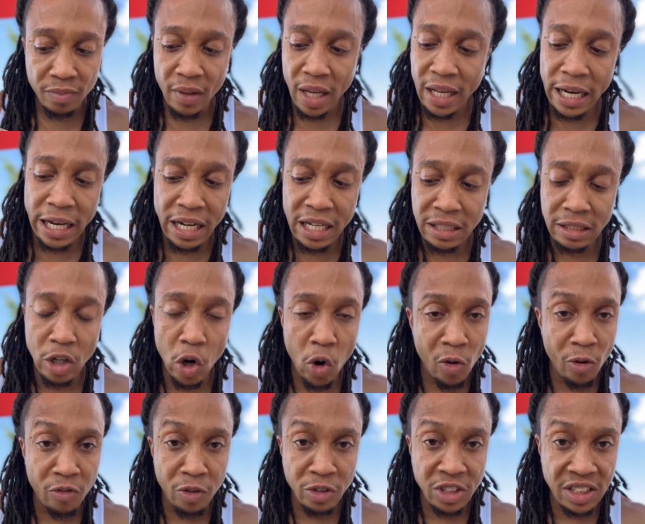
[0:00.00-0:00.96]
They didn't
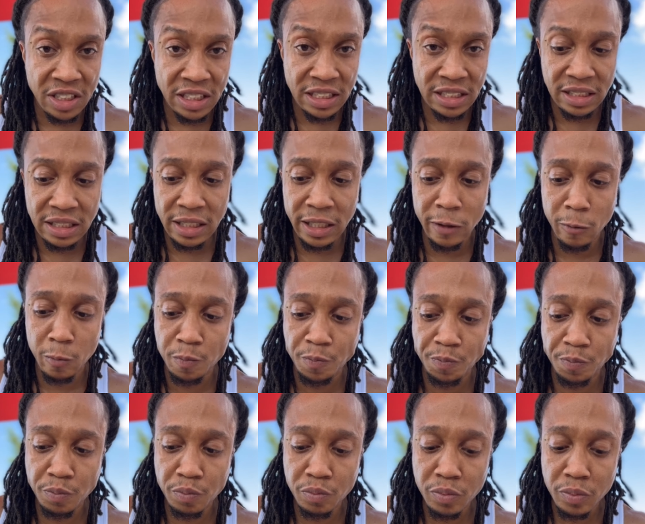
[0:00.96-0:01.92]
over season it.
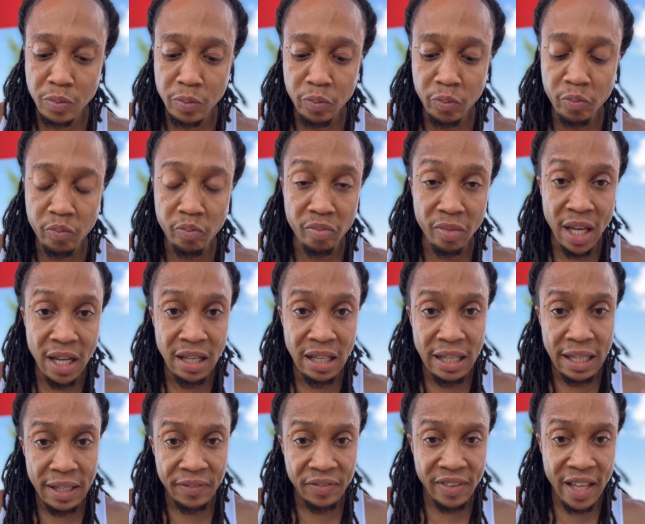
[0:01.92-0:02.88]

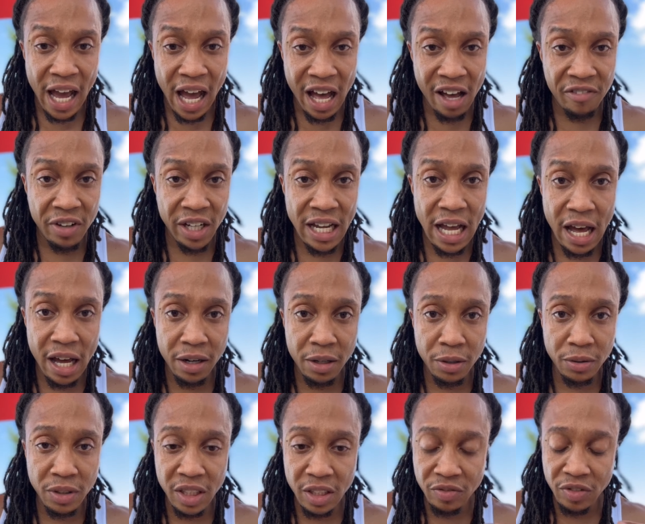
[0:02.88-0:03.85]
The
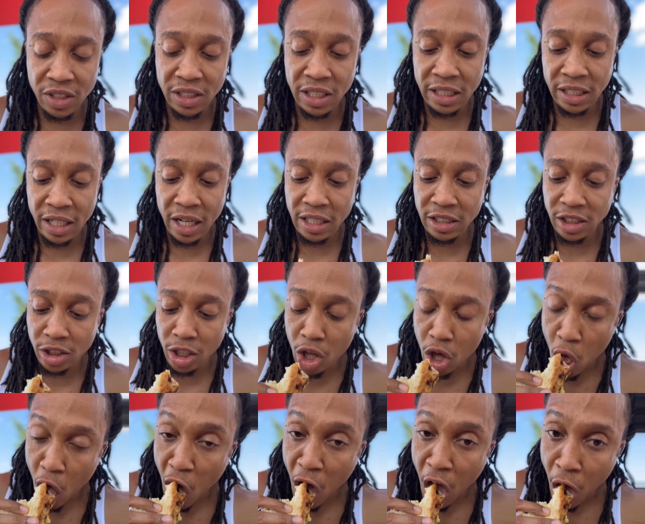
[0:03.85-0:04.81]
avocado gives it a nice
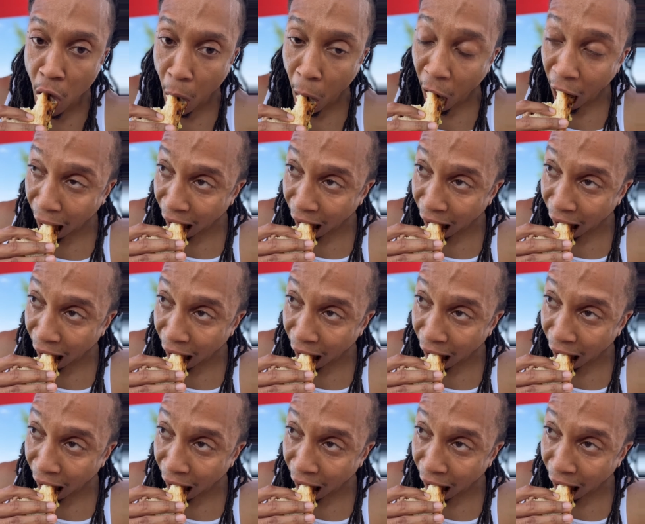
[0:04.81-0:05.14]
little uh.